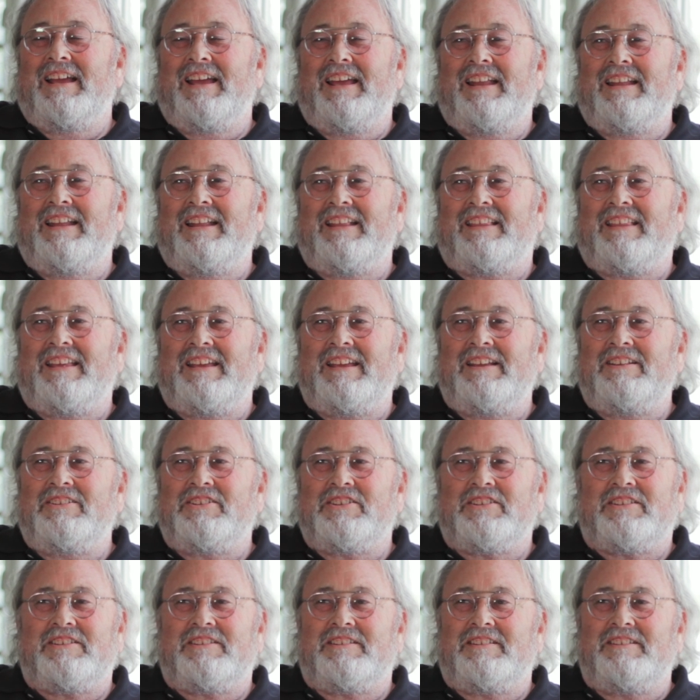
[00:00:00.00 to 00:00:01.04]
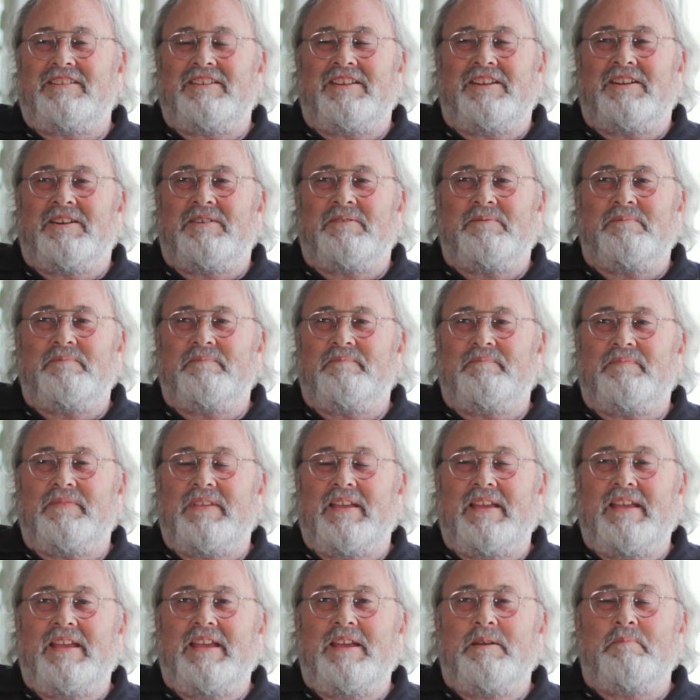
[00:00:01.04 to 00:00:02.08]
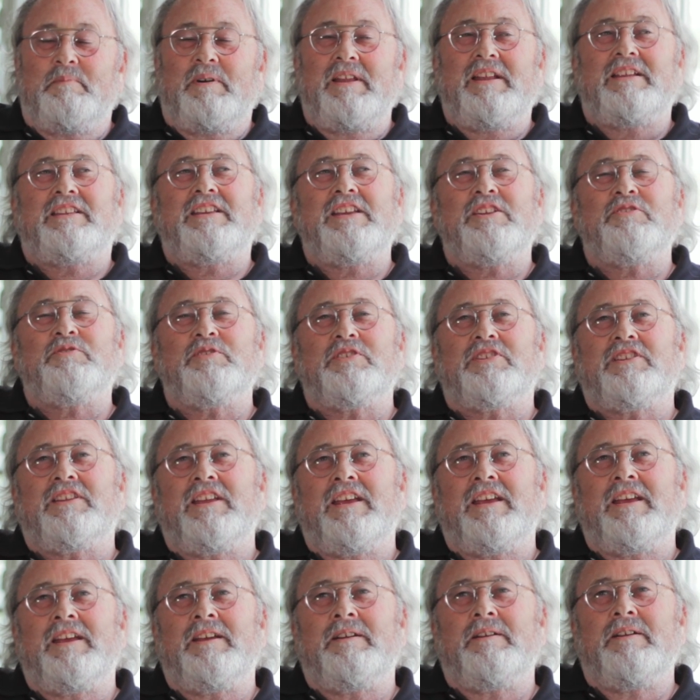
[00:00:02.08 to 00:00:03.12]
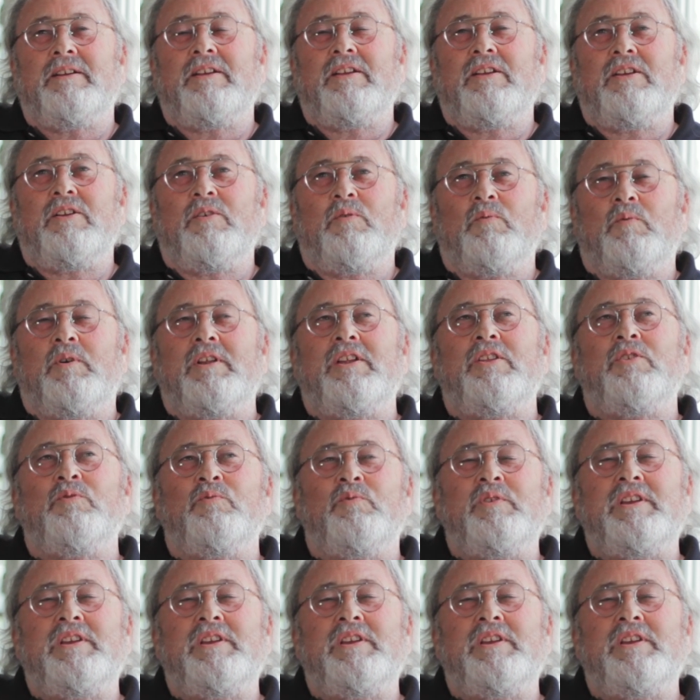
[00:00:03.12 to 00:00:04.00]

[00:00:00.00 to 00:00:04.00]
And the thing just, you know. But it's interesting. One of the